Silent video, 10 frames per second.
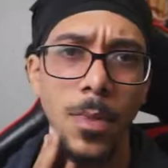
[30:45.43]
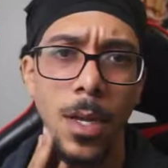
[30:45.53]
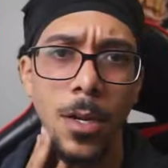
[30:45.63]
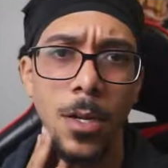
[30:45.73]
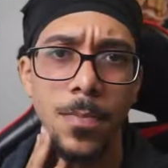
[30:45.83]

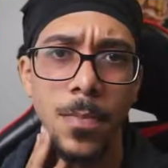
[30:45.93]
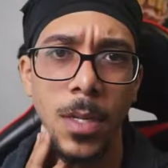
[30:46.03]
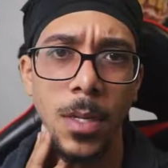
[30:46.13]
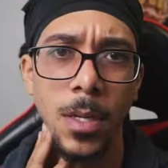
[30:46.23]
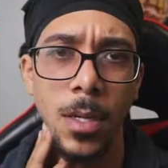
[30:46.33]

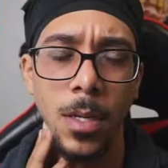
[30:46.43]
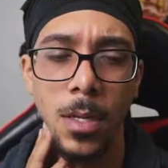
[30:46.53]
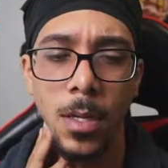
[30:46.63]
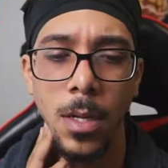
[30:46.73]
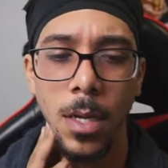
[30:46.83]

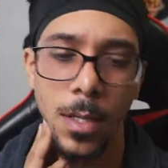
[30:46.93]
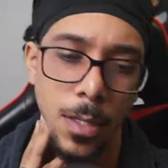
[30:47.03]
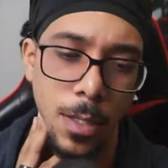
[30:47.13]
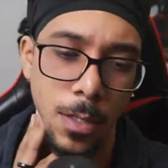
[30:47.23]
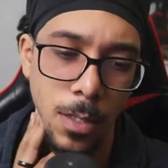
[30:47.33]
I think
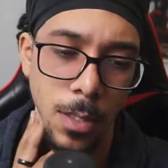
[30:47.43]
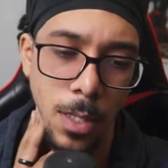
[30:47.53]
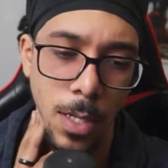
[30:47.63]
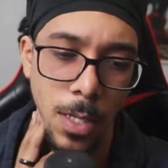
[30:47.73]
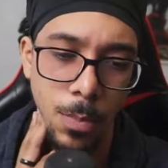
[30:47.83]
there's a
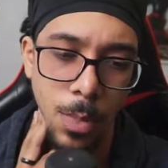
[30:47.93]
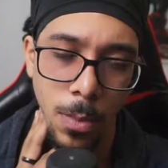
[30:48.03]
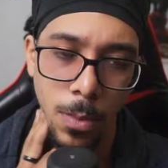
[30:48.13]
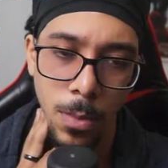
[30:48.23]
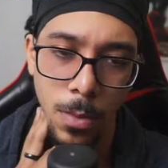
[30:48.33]
lot of
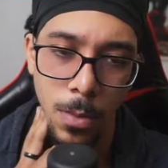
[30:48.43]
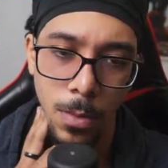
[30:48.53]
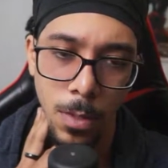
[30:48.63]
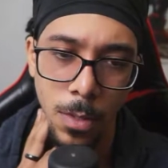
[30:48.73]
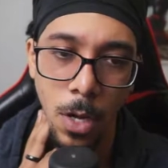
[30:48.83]
people,
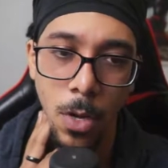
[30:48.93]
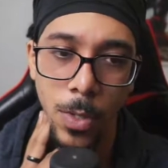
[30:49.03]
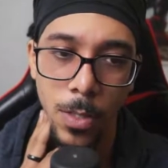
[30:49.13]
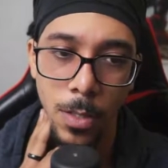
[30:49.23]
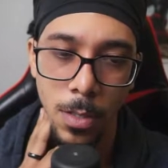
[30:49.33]
there's
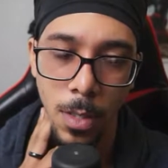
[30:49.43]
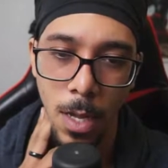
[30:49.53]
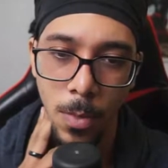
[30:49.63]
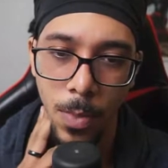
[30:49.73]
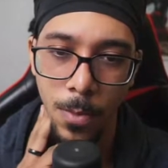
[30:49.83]
always a lot
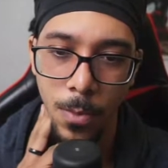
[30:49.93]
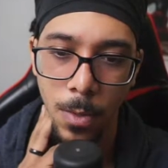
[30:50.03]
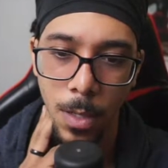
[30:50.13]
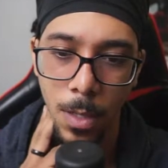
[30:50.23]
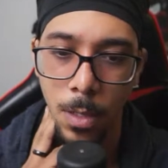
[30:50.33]
of people
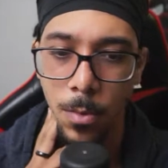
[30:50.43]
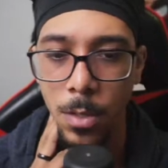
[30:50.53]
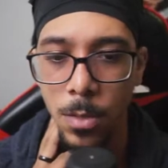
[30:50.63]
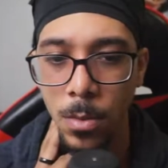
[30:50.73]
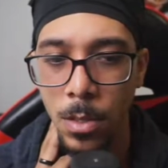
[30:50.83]
like, I want to
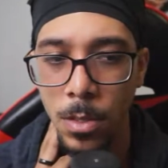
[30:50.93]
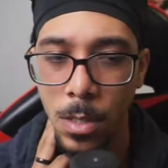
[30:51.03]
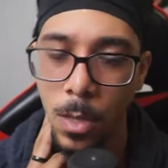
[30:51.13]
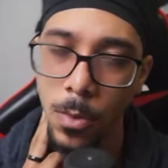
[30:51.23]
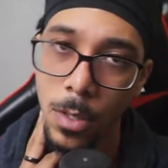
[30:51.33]
do
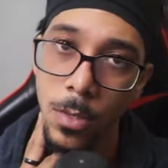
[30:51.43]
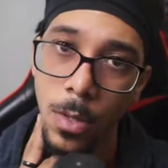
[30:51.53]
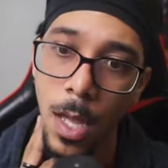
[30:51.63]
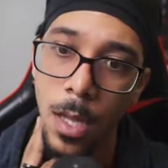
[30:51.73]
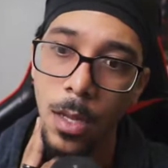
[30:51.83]

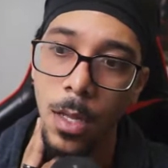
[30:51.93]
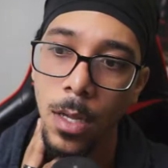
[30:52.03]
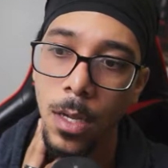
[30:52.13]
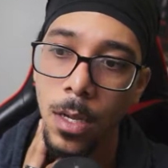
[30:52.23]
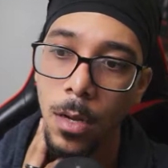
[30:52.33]
that,
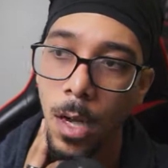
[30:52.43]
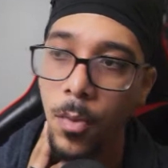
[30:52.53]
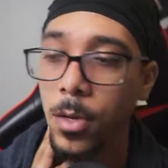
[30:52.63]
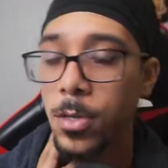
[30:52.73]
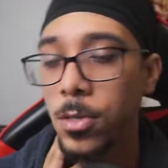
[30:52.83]
I
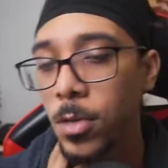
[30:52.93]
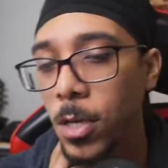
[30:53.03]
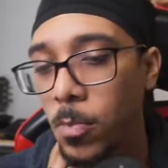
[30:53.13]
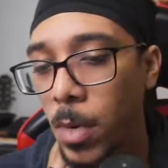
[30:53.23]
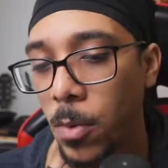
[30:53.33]
want to
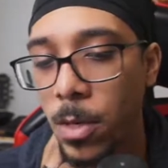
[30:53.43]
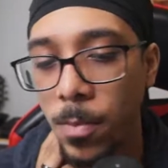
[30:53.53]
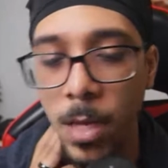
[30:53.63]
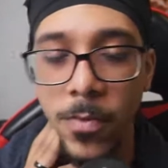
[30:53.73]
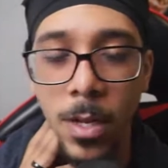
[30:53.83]
stream, I want to
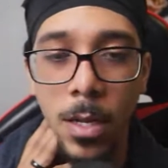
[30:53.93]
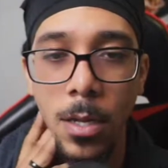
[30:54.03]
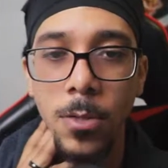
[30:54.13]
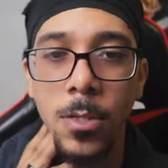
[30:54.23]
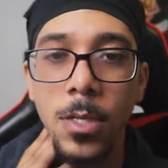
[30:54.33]
make videos.